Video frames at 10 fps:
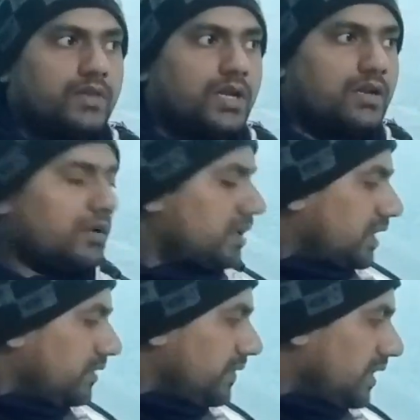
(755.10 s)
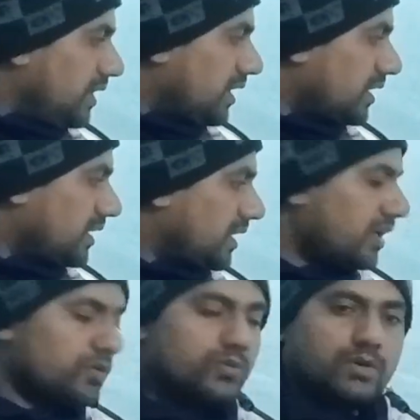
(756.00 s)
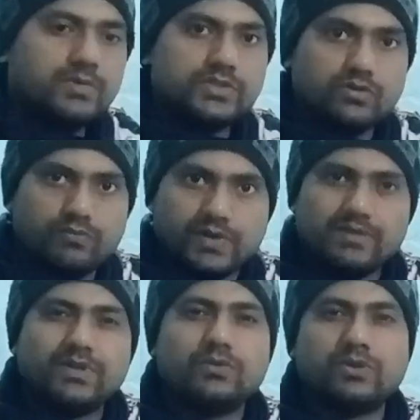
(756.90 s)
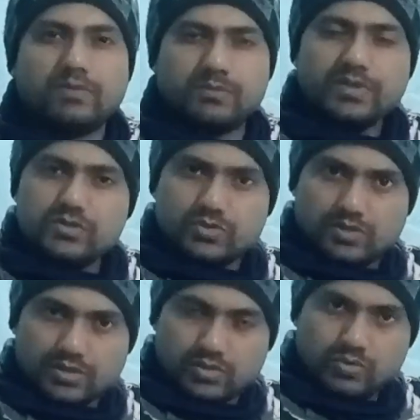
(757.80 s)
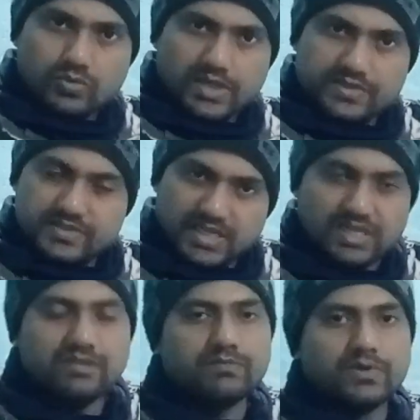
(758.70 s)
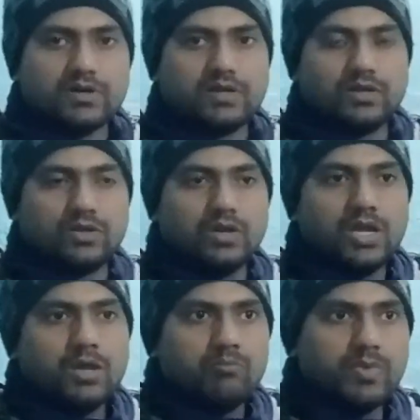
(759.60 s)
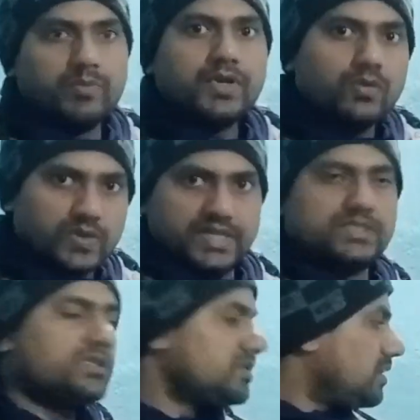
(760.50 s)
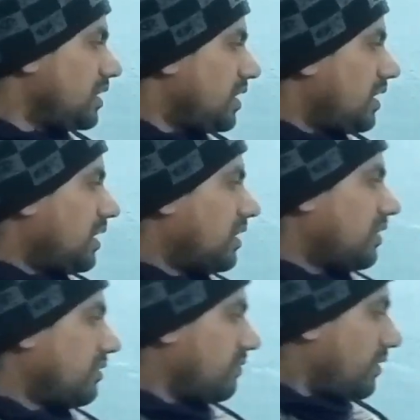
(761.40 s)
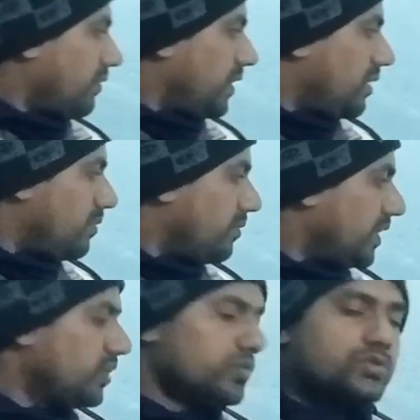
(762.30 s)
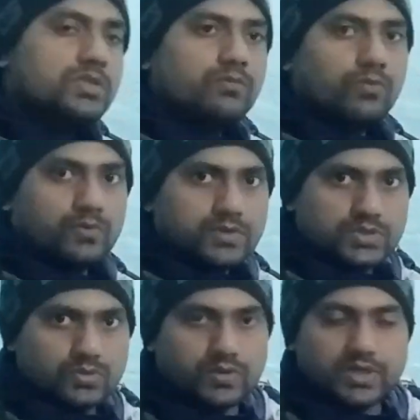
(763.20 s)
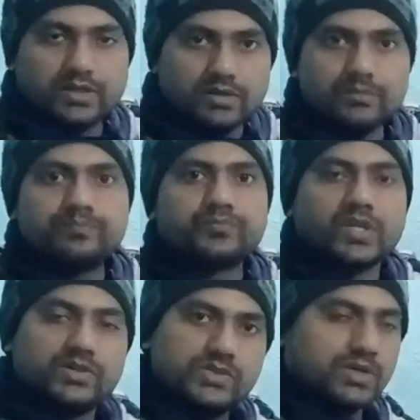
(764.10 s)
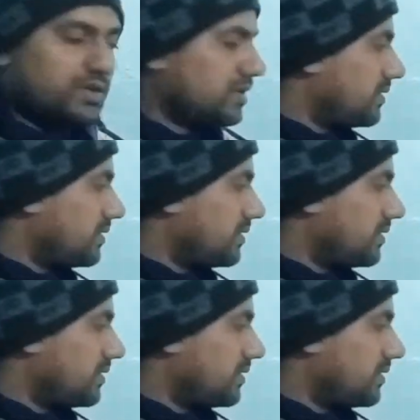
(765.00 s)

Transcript: then it will take 2005 and 2000. Means two consecutive memory locations will be used for storing the result.